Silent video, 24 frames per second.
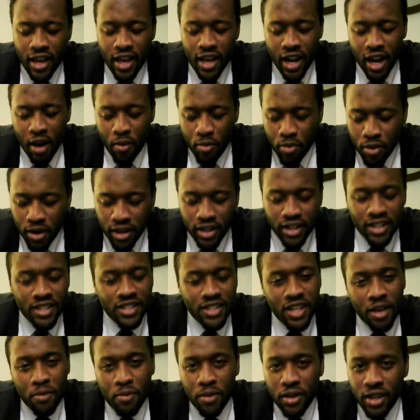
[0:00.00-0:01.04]
And I bring
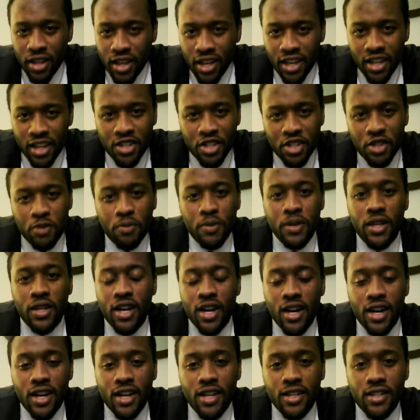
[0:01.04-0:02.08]
this up again just
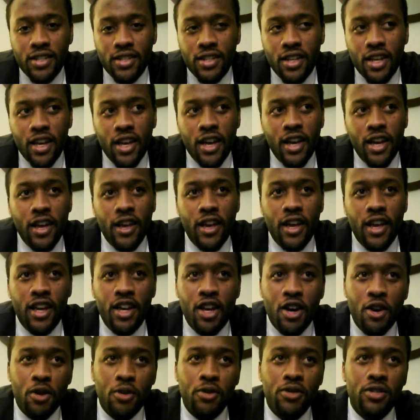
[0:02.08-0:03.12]
because it
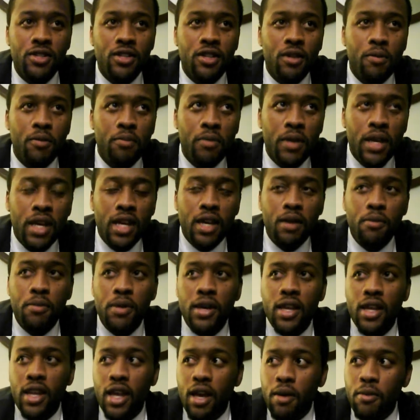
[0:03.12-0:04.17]
goes to me
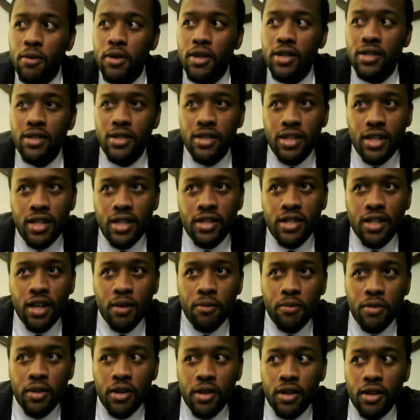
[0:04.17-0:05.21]
being able to see
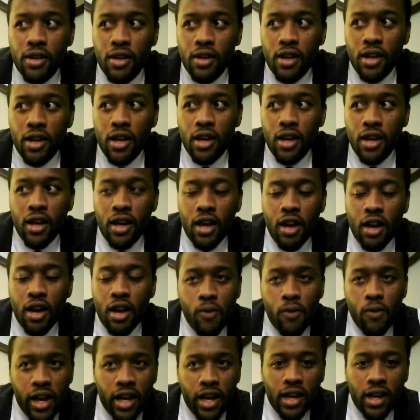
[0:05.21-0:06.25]
something and
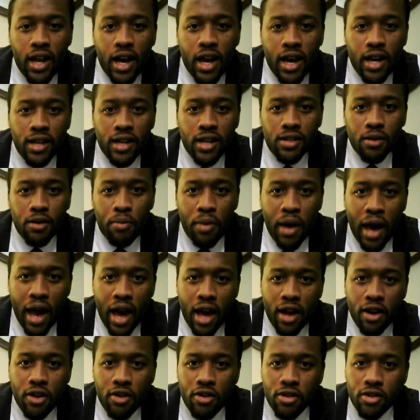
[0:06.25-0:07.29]
recognize a
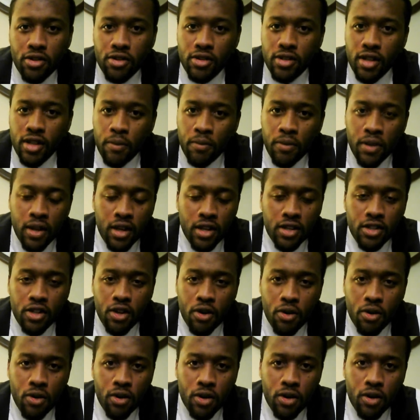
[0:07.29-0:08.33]
pattern or something that's
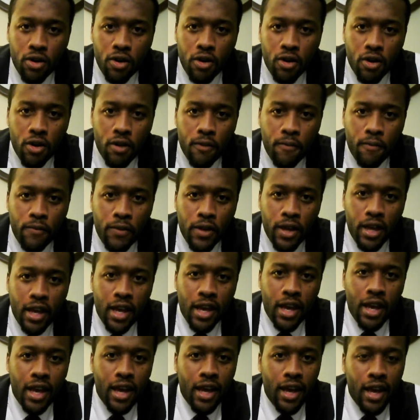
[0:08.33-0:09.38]
going on
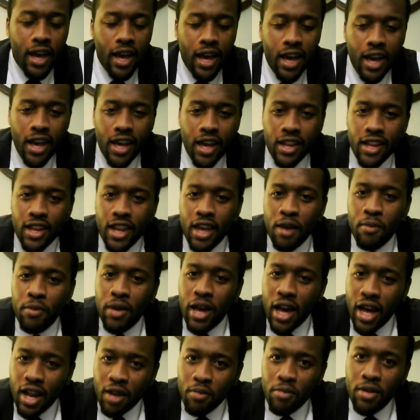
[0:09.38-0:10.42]
and them
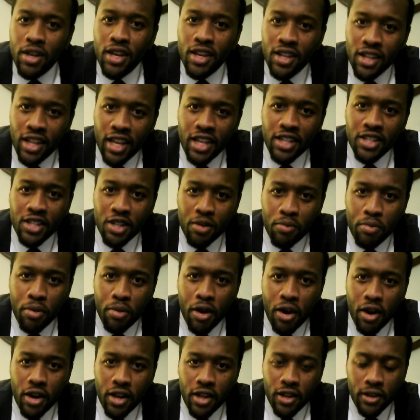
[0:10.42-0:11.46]
kind of being late to the
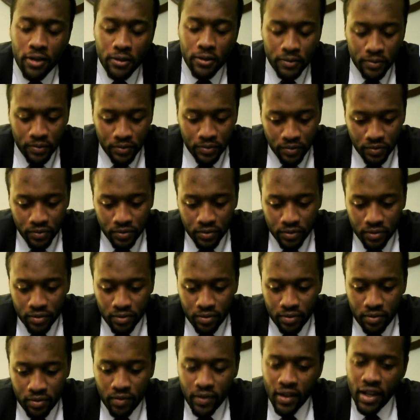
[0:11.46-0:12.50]
party.
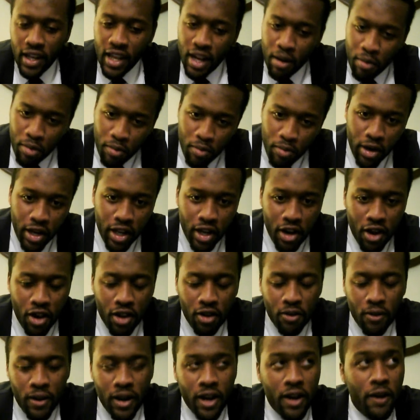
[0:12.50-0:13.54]
And I'm going to bring it
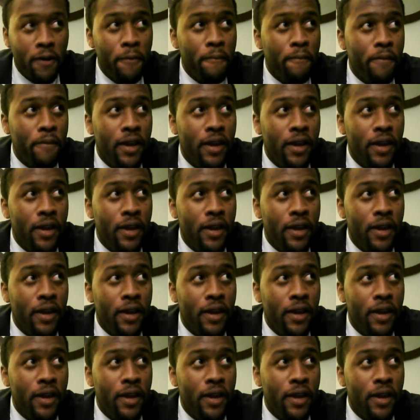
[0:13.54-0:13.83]
all around.